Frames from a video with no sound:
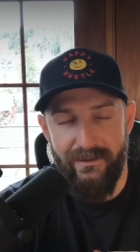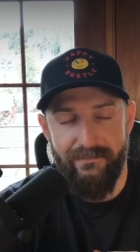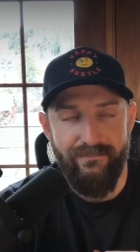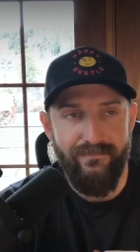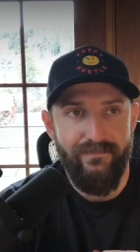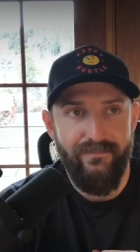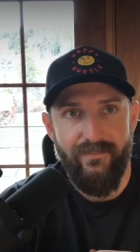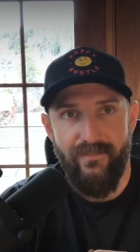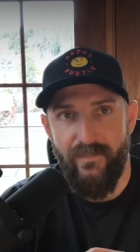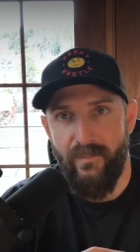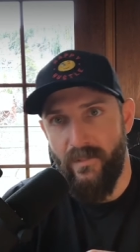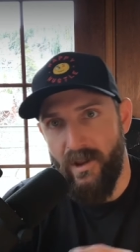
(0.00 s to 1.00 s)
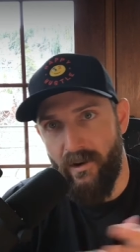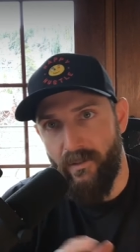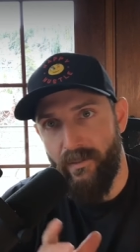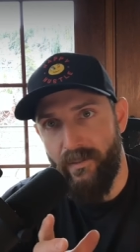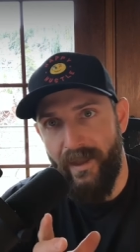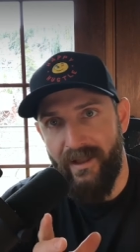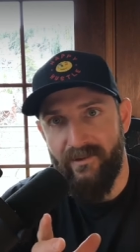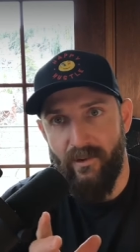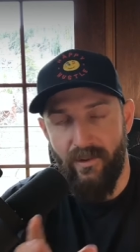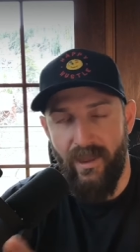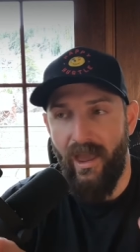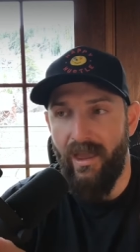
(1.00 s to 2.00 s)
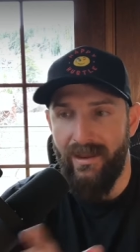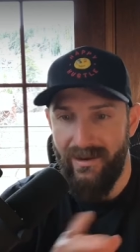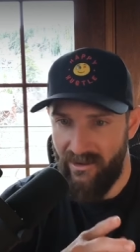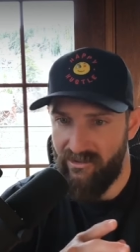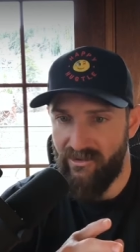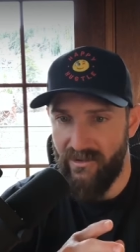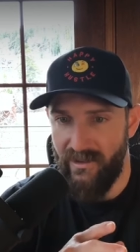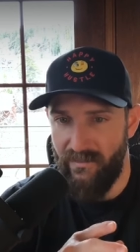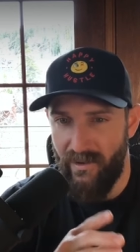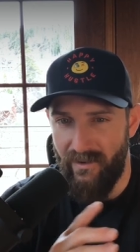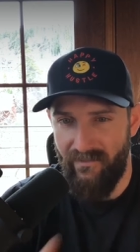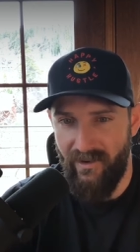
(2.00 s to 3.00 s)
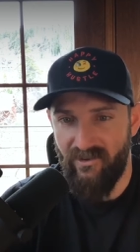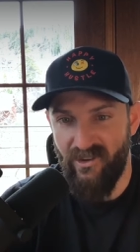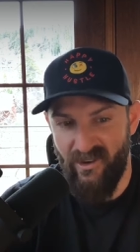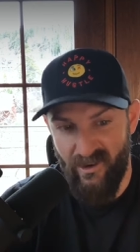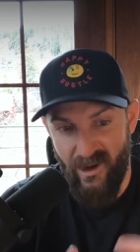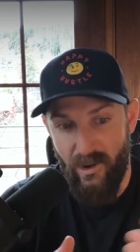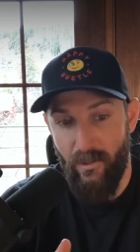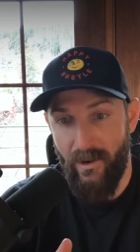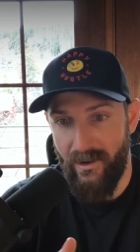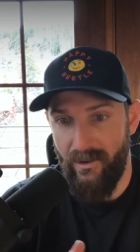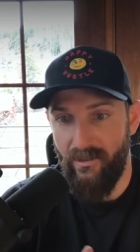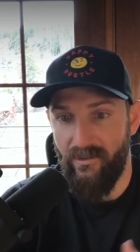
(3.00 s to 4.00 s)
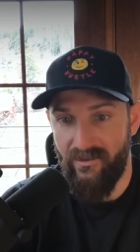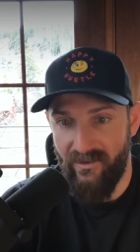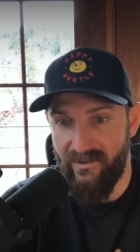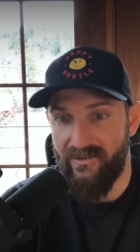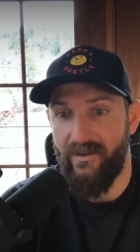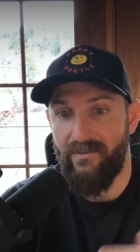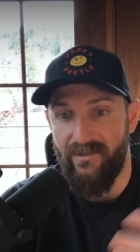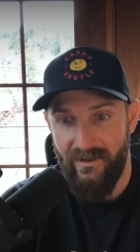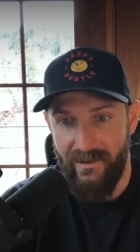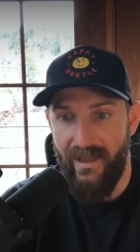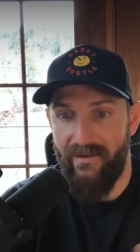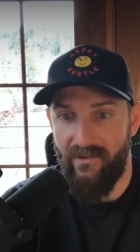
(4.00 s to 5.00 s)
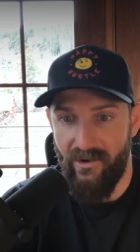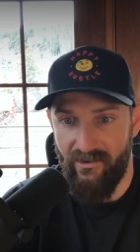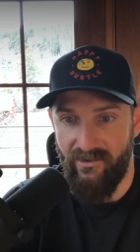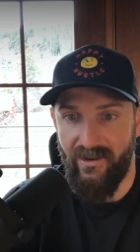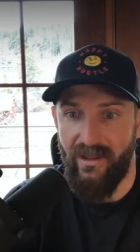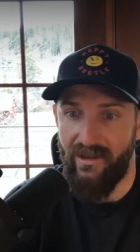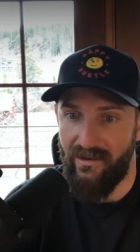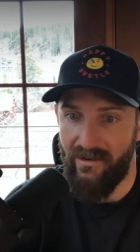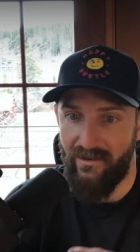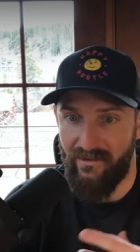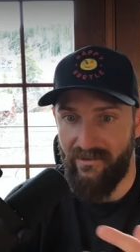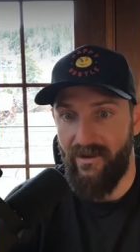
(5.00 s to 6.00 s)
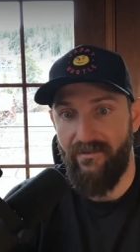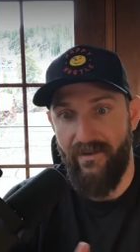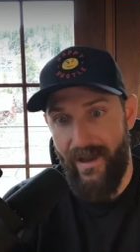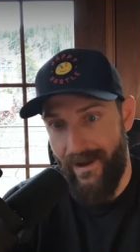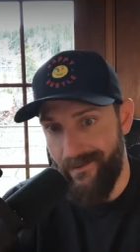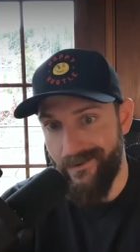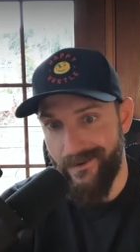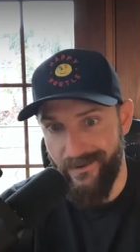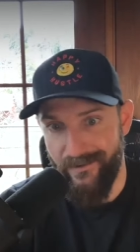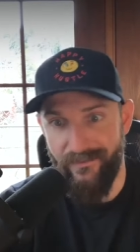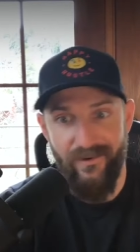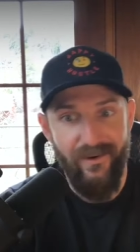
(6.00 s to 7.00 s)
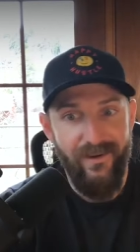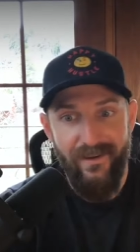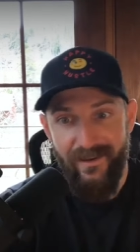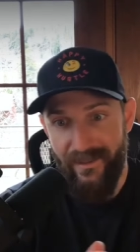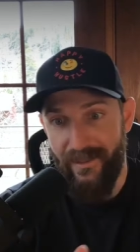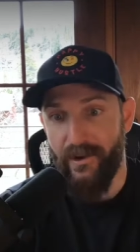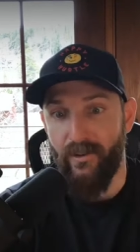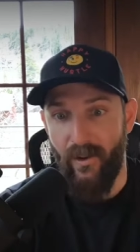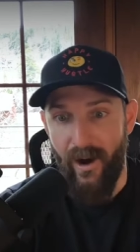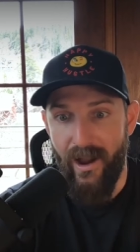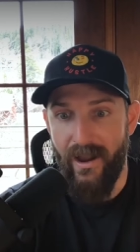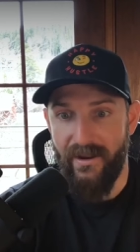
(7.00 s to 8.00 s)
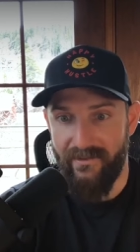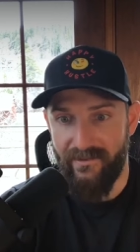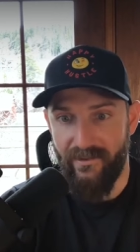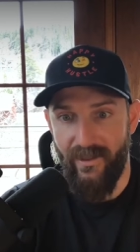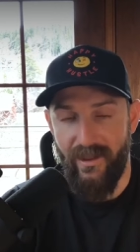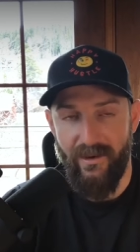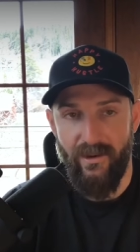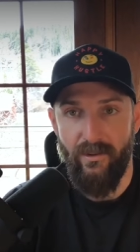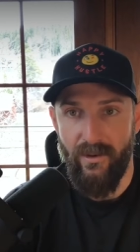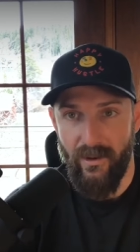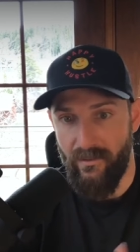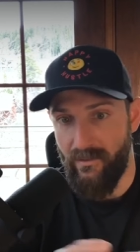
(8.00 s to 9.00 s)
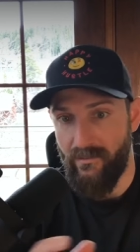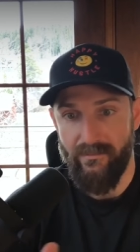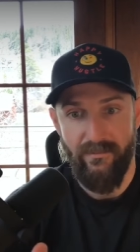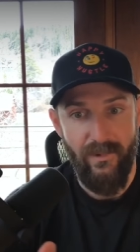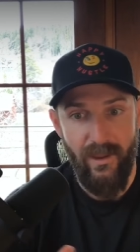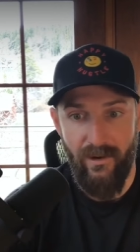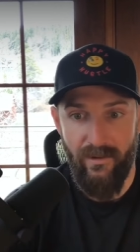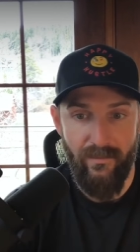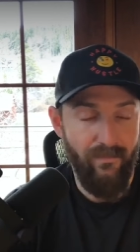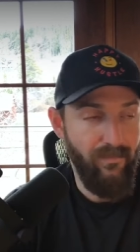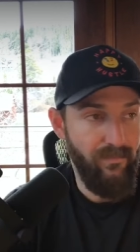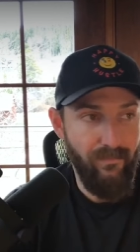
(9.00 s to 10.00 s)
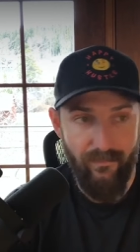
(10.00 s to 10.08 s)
um, you know that's okay initially, but eventually you're going to want to use systems and leverage to get yourself out of the grind, so that you can you know